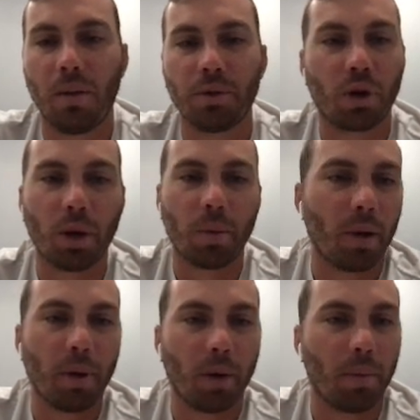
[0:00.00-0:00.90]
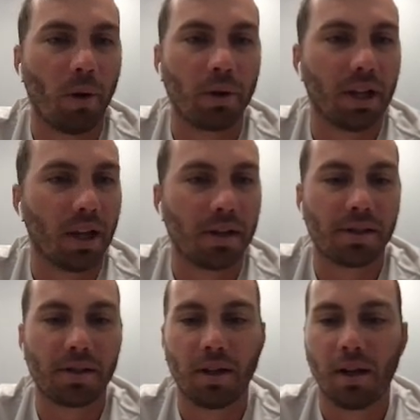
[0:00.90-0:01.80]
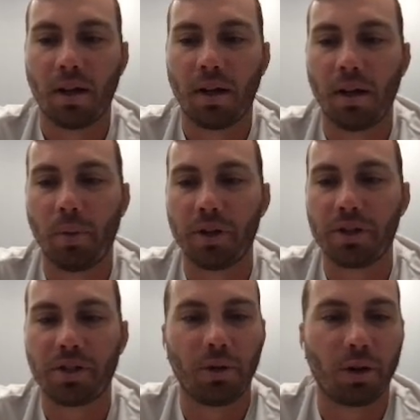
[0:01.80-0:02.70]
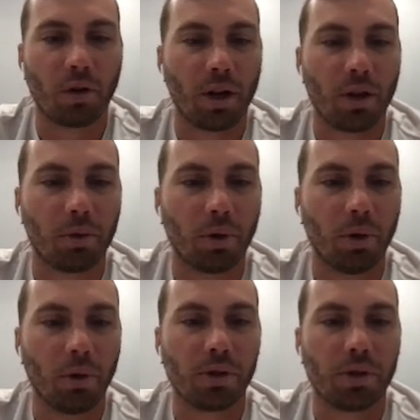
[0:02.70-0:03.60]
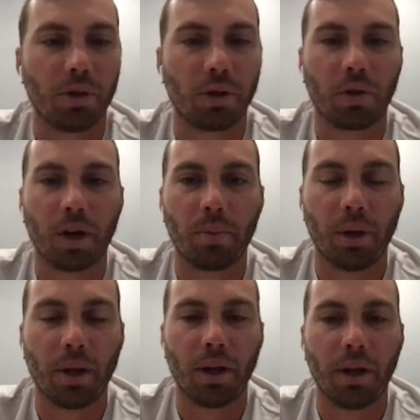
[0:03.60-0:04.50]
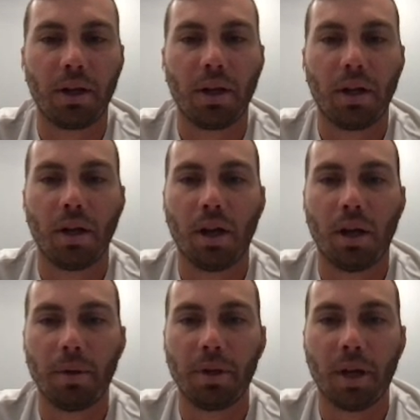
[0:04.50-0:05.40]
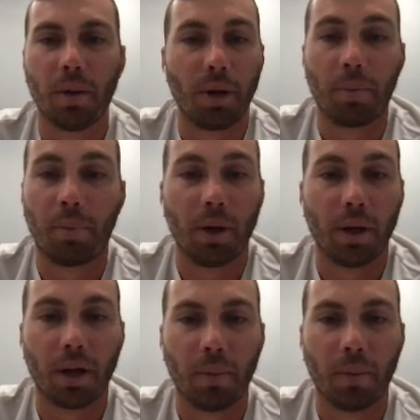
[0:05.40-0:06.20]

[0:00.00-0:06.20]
So could it be a better ball? Yes. But still a great throw, still a great play, and a big play.